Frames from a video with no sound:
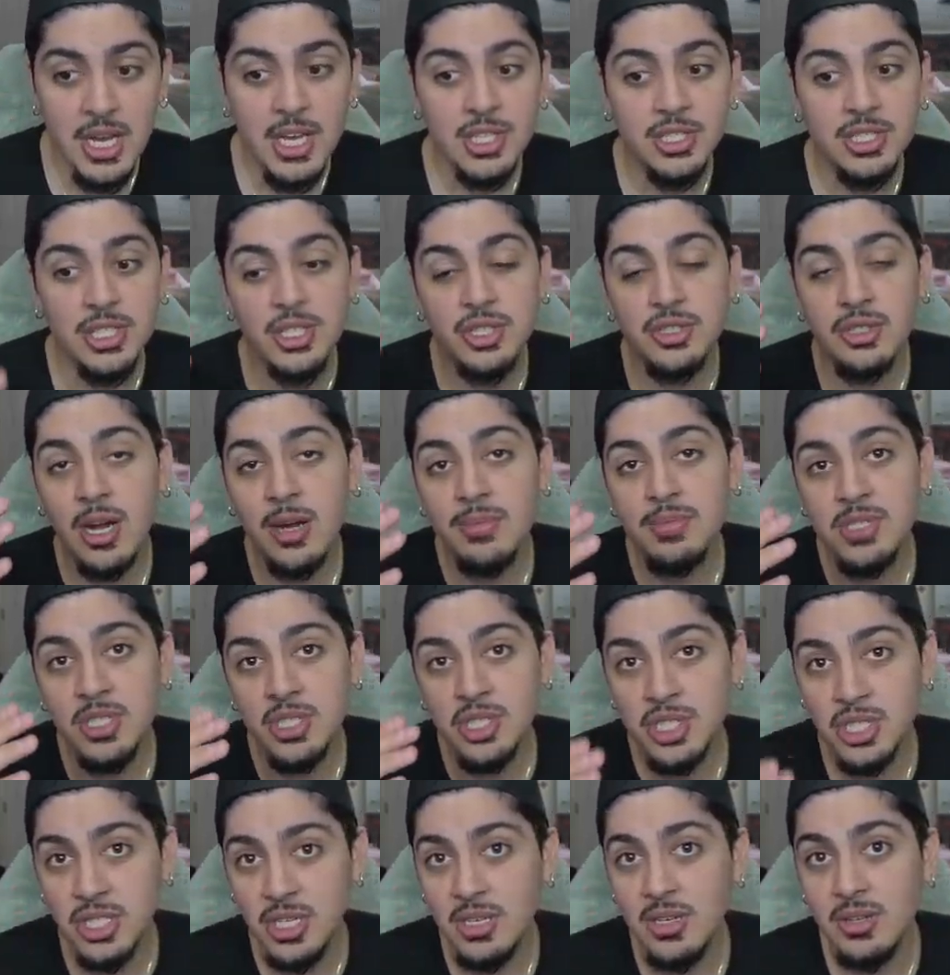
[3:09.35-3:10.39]
She drops a
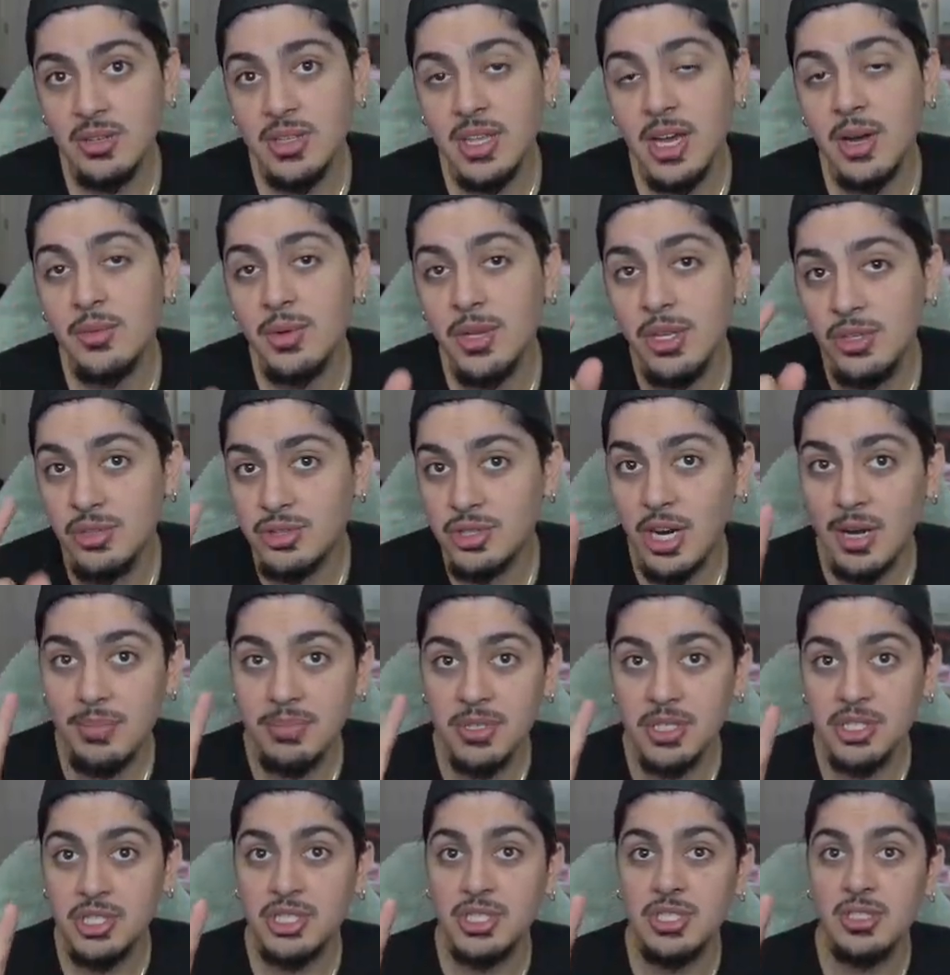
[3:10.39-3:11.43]
shield. Now, when you
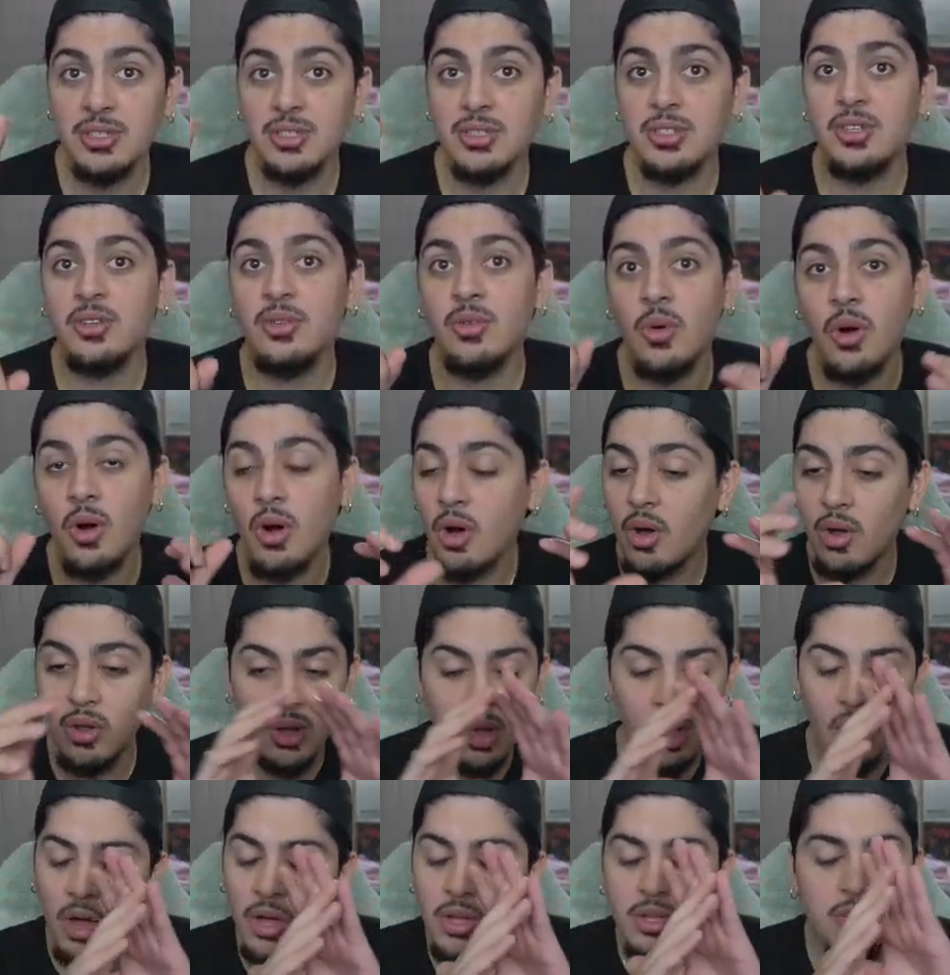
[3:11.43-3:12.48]
drop the shield,
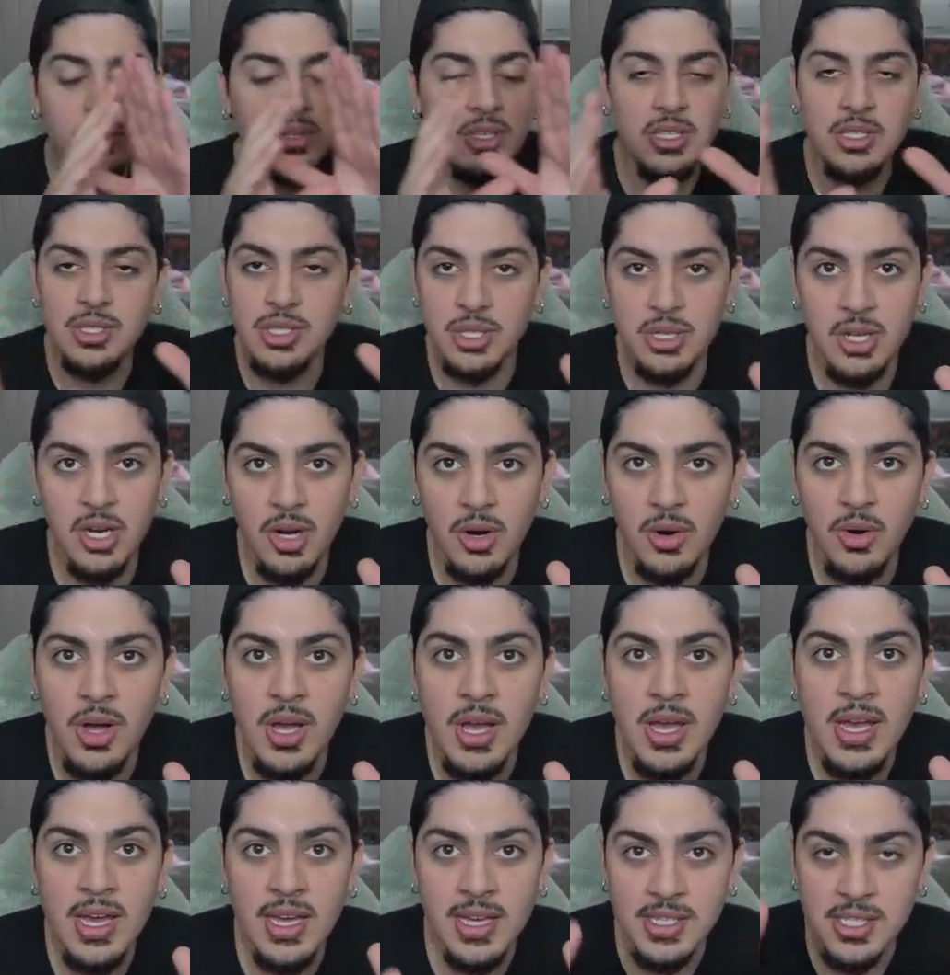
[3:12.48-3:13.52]
all you need to know
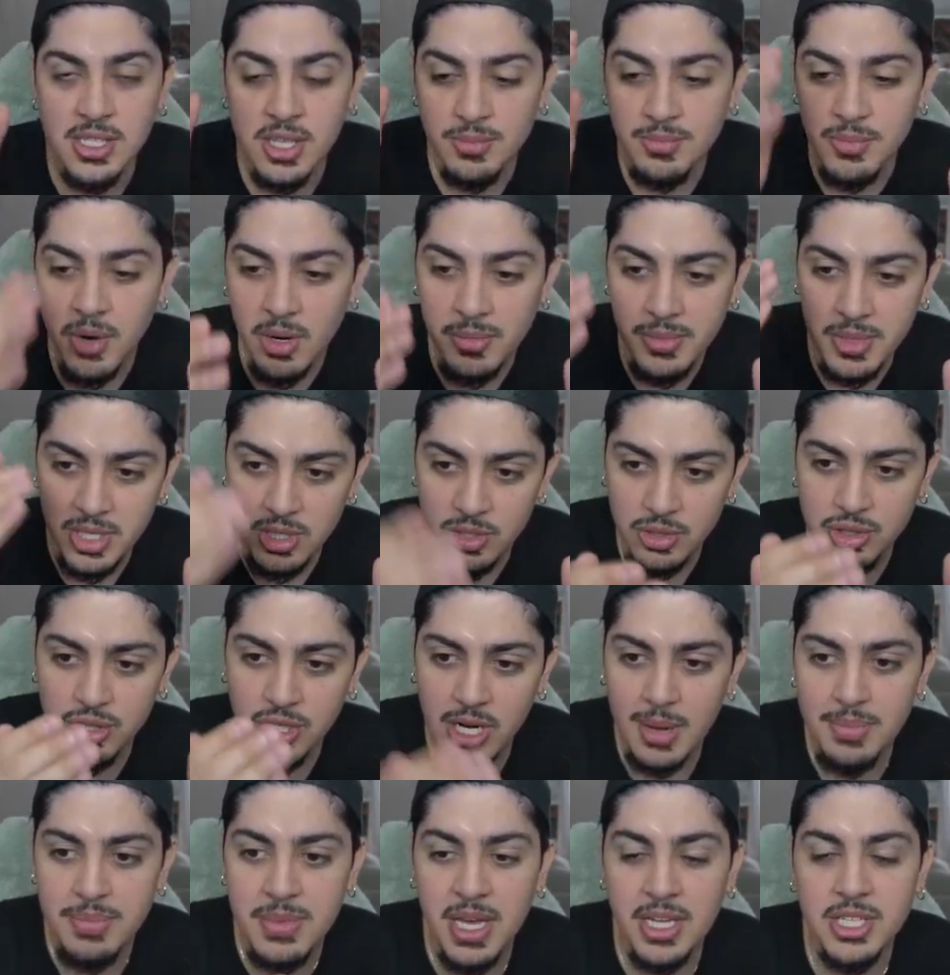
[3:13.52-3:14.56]
is the moment you
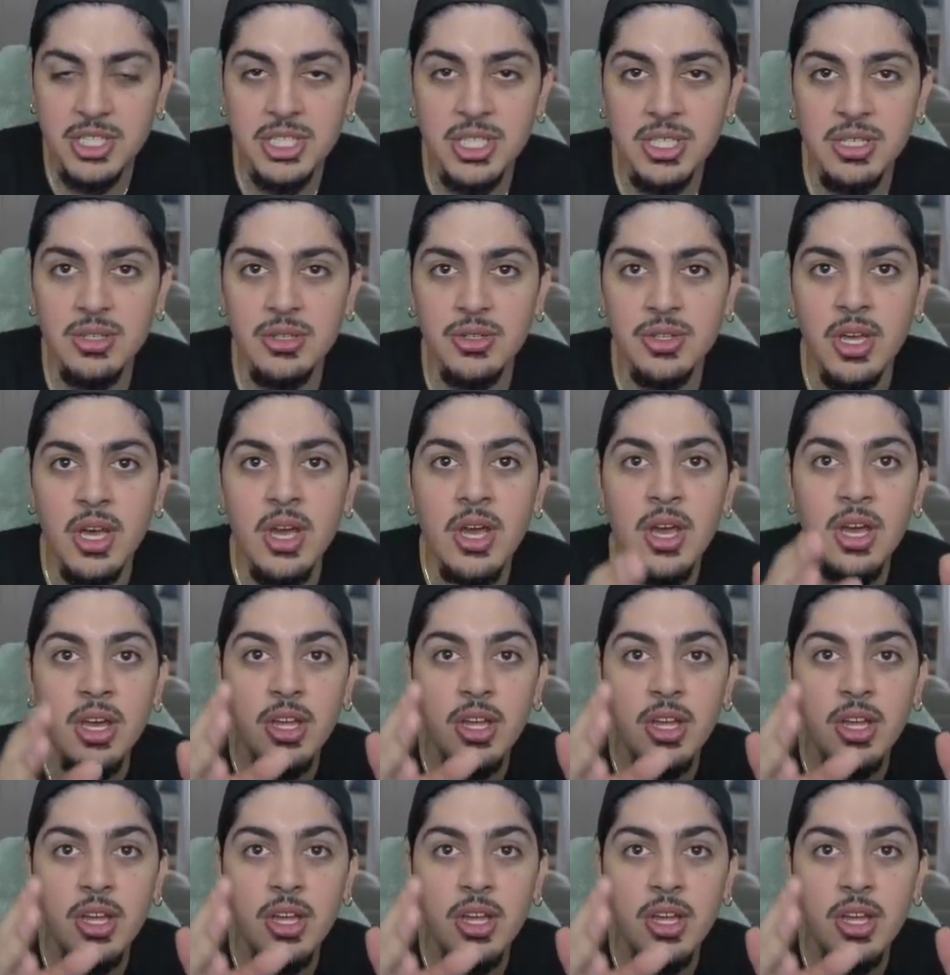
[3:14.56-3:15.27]
drop that shield,